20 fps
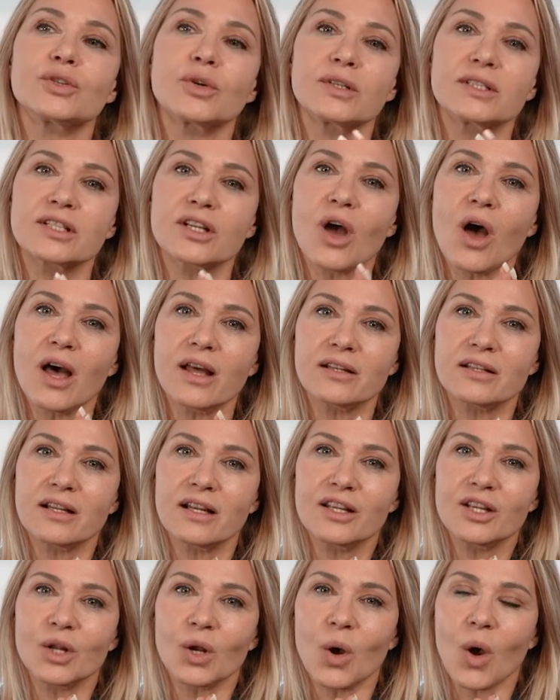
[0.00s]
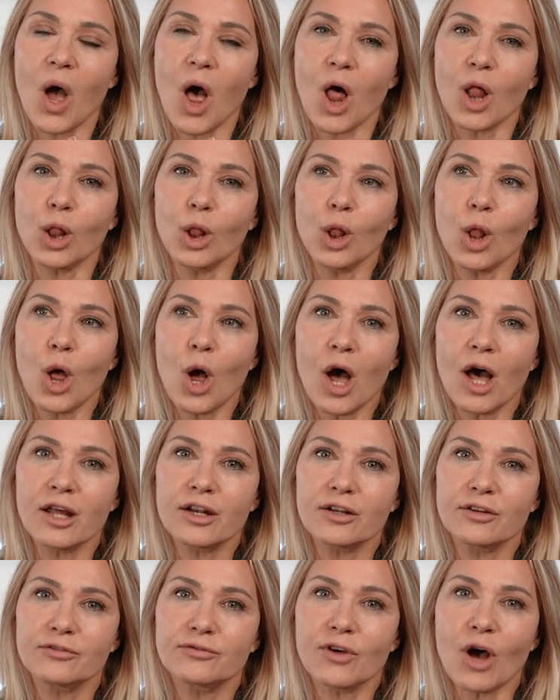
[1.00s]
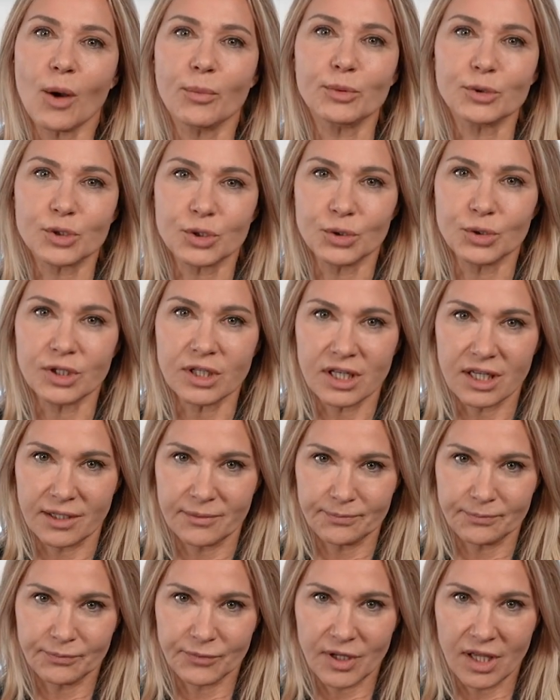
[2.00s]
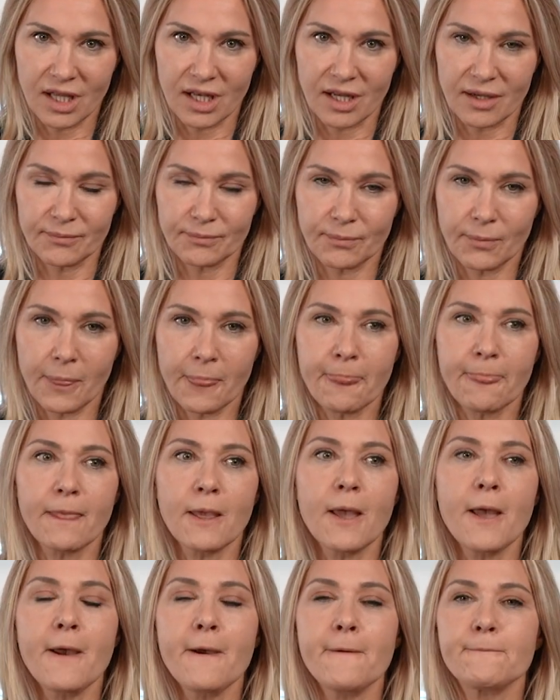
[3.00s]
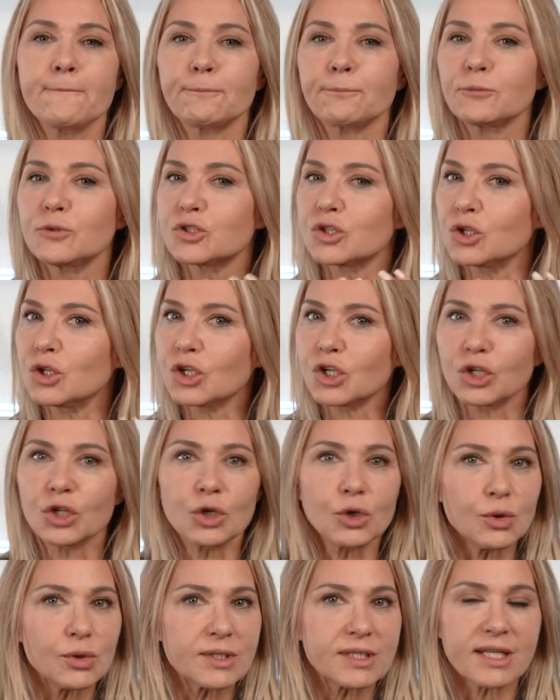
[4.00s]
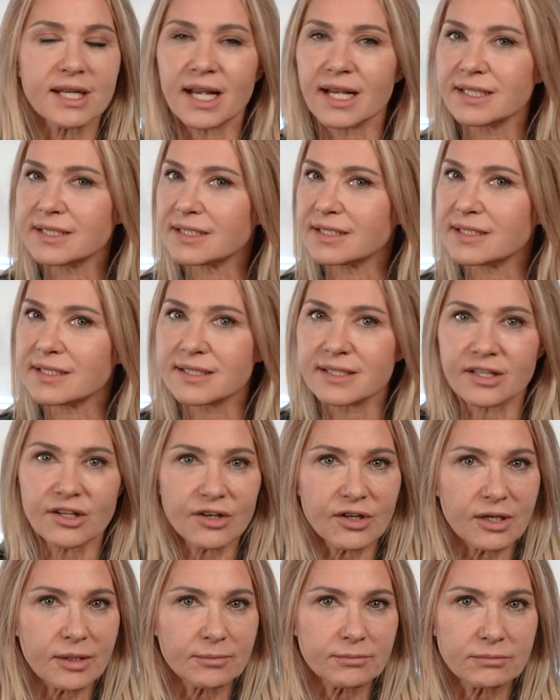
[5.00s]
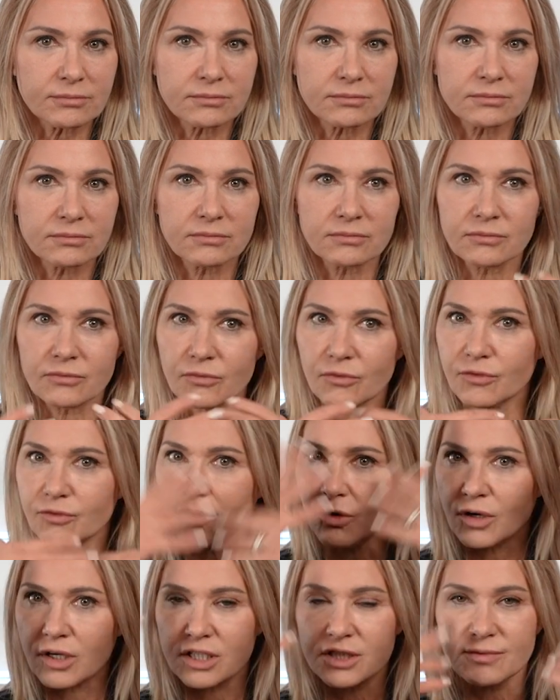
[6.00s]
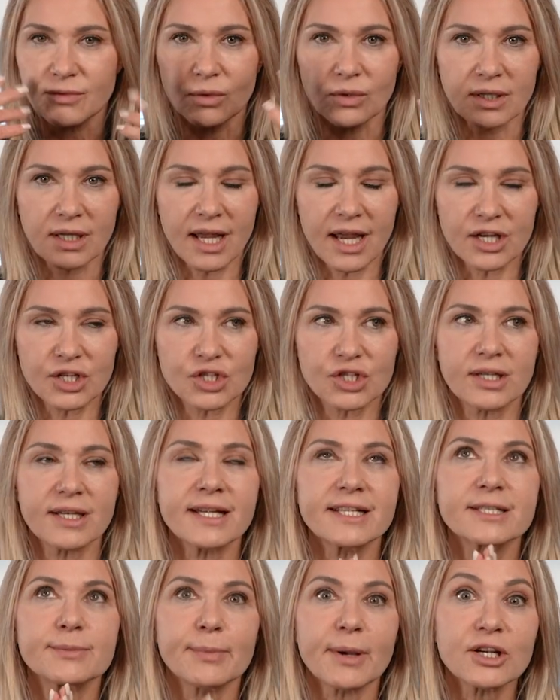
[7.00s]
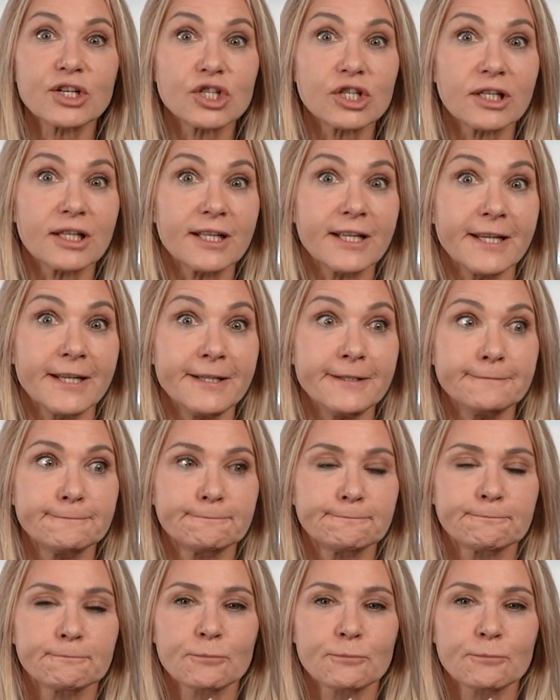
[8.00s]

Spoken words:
So it's got, you know, a lot of opportunity in it. So you can use it as a serum for exfoliation, especially,